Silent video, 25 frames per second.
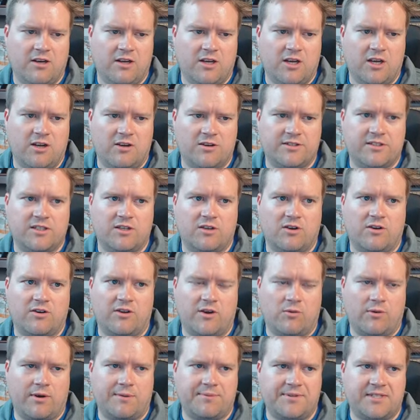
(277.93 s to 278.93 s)
You can also go to
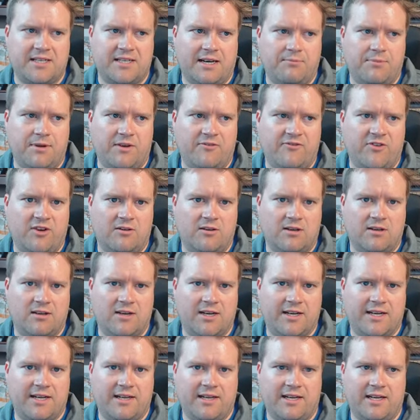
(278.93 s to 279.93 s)
their website, but if you click
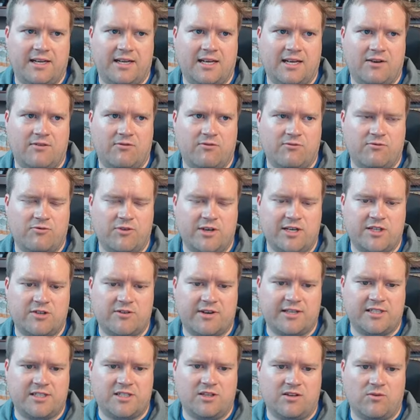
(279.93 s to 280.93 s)
on it, it kind of
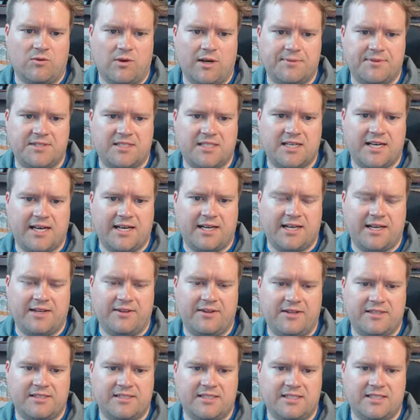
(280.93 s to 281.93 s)
redirects you to the website,
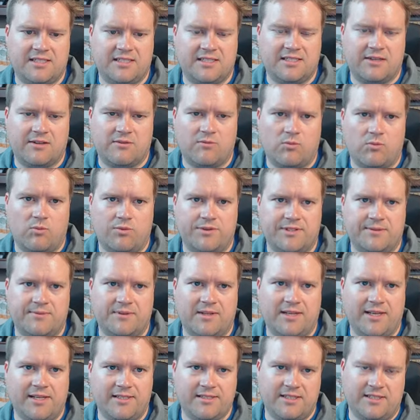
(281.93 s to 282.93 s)
and this is some of
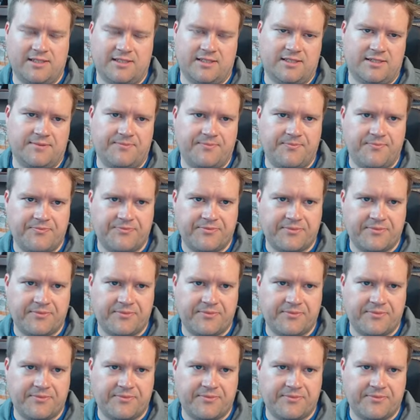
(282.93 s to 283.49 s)
the lessons.